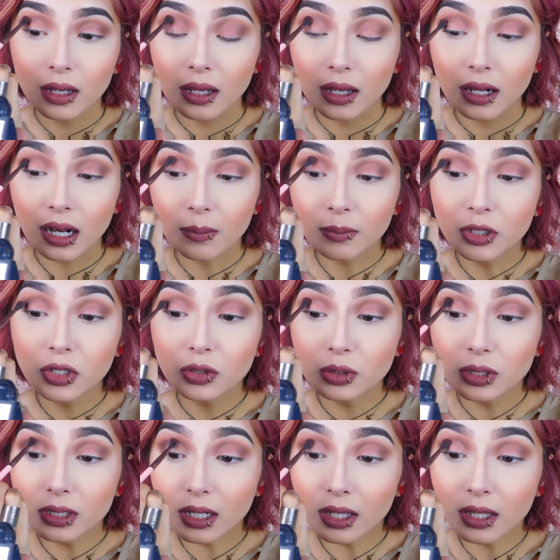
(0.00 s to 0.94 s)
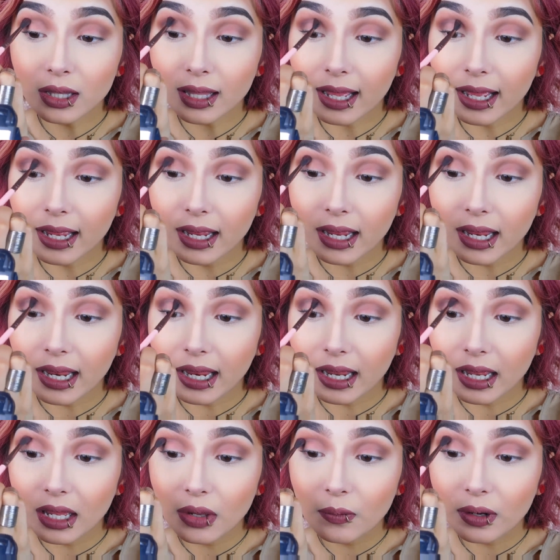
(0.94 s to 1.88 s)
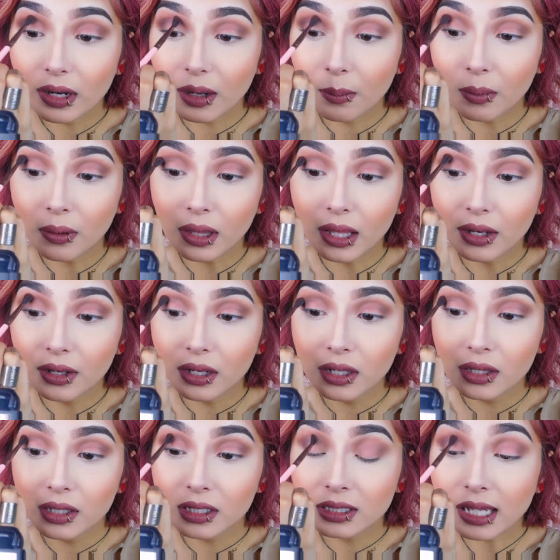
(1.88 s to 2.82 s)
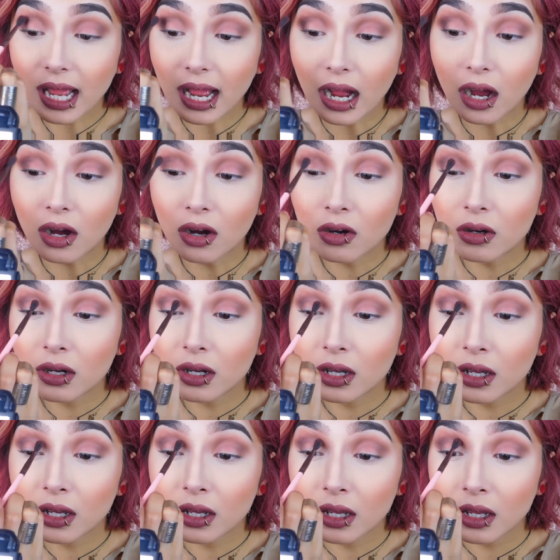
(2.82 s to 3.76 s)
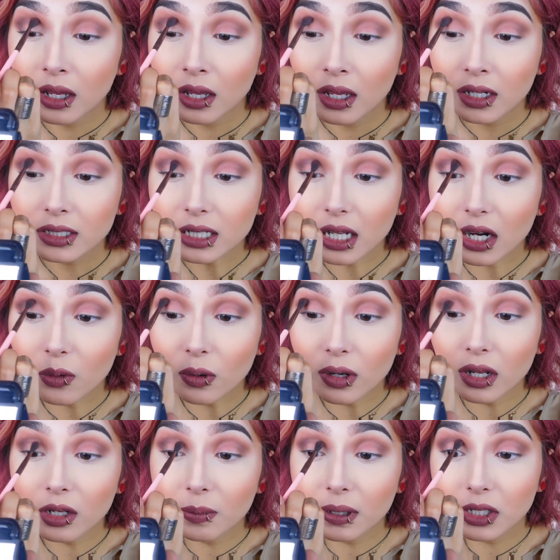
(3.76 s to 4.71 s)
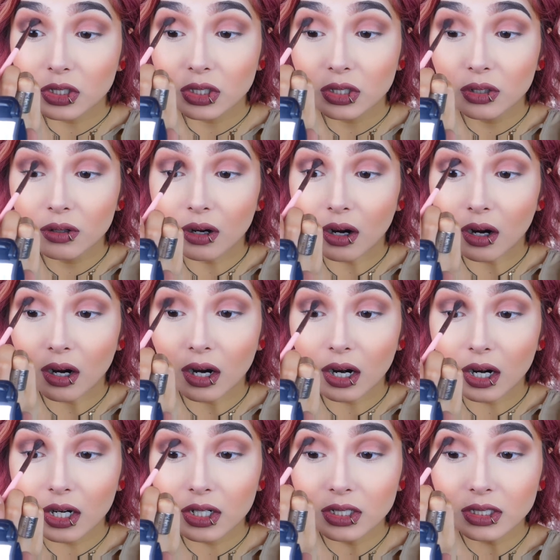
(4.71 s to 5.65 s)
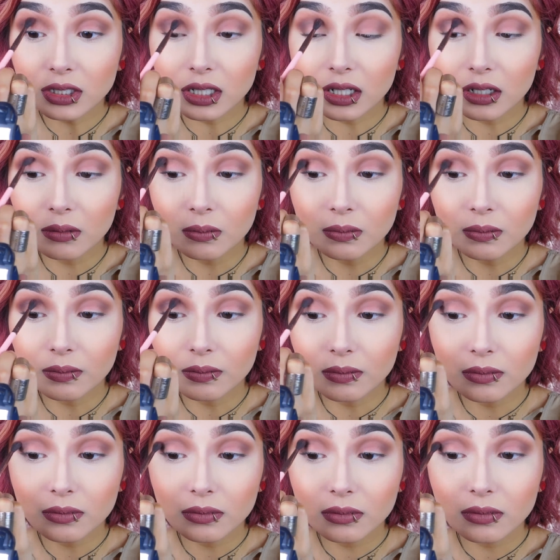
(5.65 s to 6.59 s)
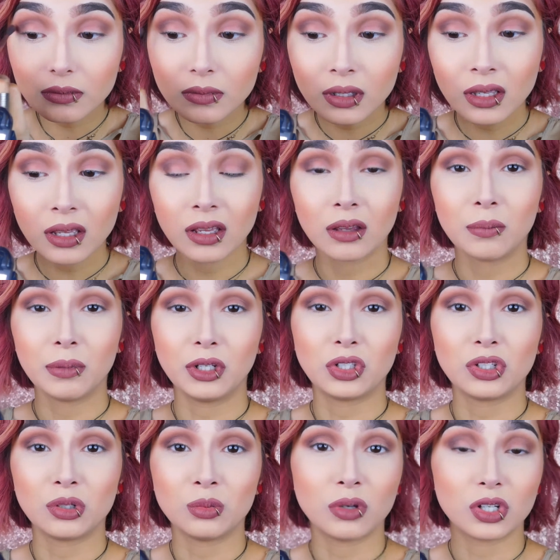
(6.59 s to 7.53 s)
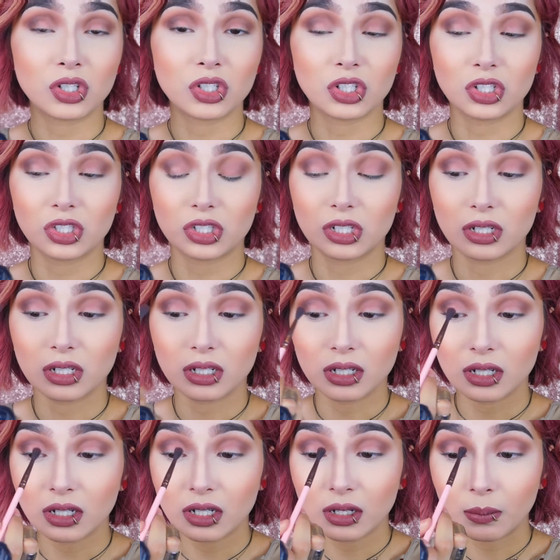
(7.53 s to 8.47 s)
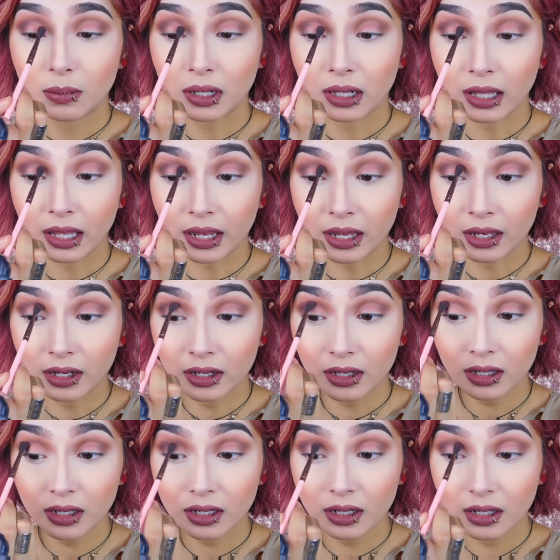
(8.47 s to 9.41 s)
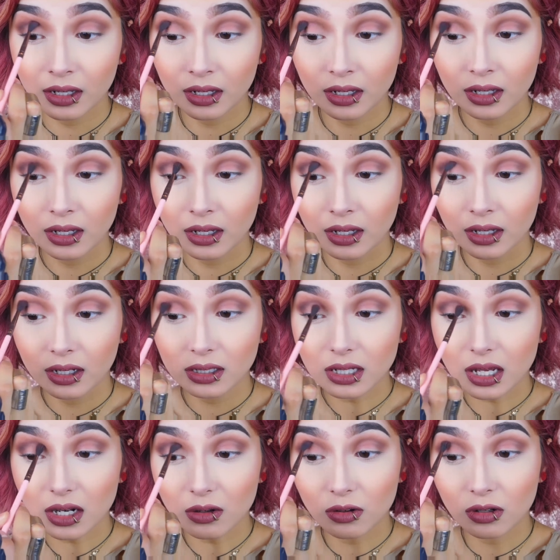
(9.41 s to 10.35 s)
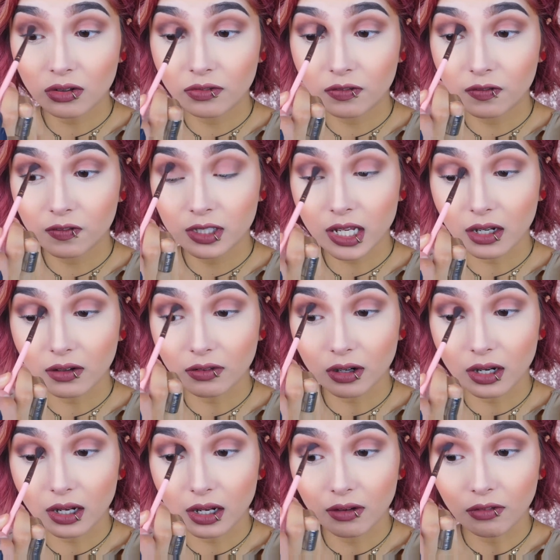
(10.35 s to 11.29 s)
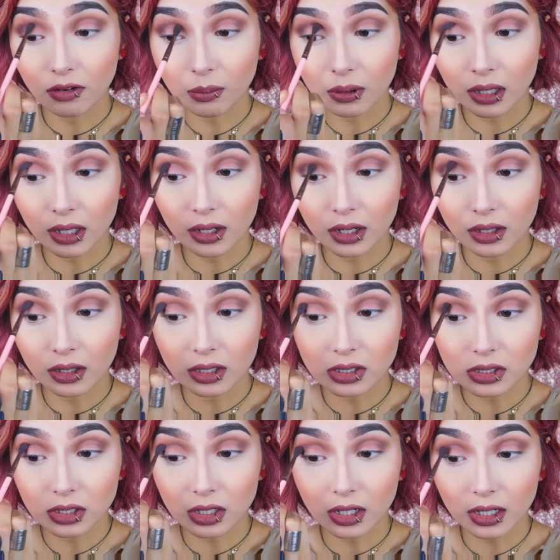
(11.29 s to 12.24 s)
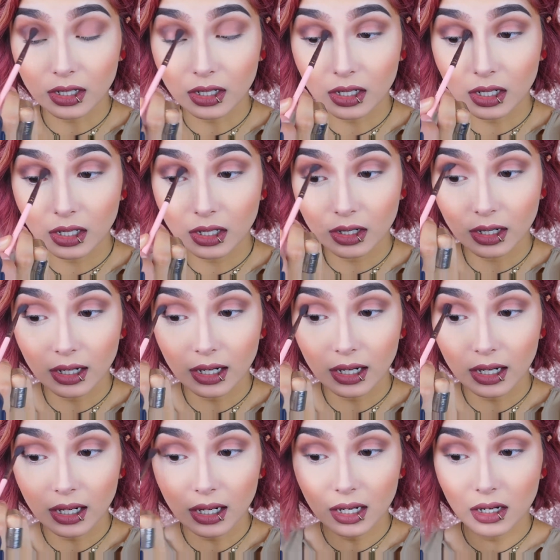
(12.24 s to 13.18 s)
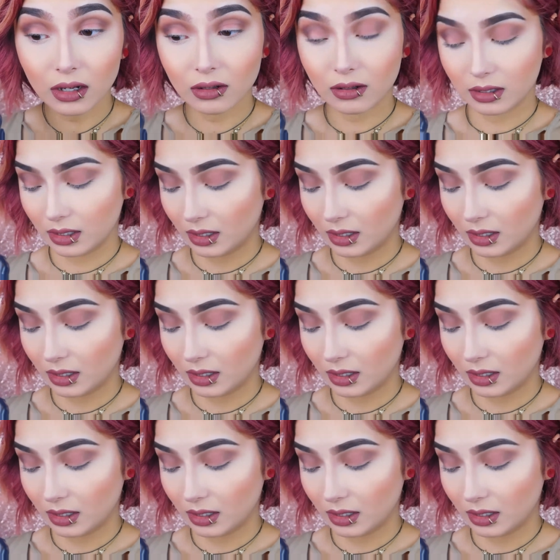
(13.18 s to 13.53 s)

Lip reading: But I'm using a light hand when I'm blending this out. So I don't want it to be too harsh and be too much just to blend. Cause I don't want to take forever blending this dark color out.